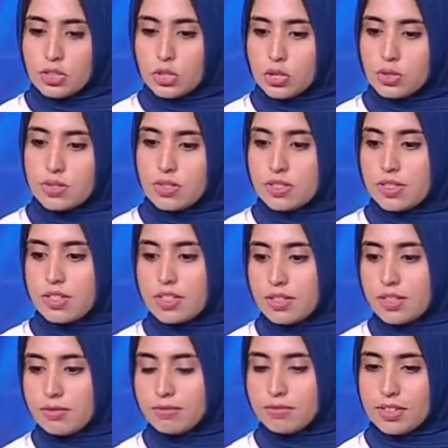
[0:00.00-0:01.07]
choose
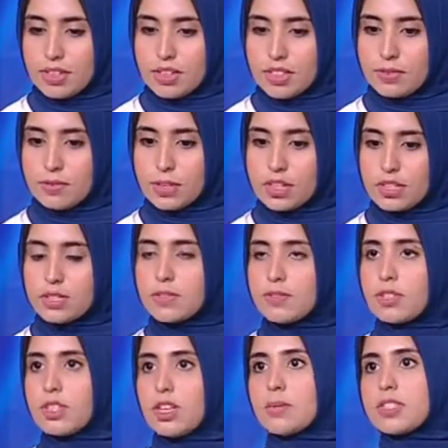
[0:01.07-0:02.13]
the Faculty of
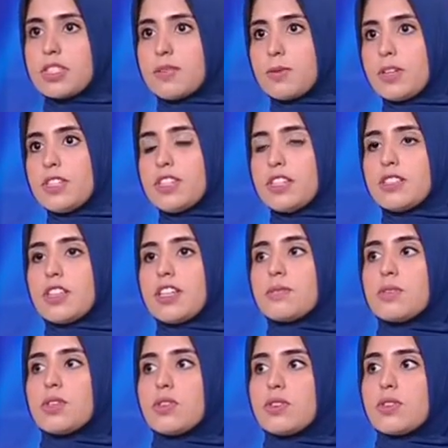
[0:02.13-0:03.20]
Economics and Political Science
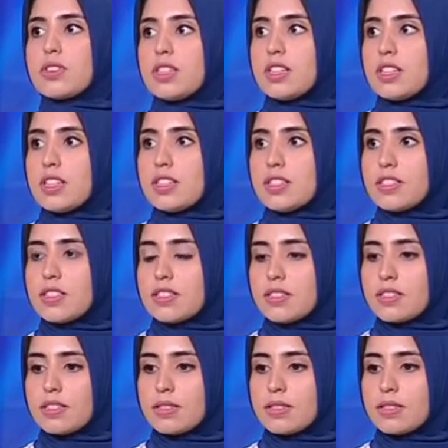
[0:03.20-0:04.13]
because it is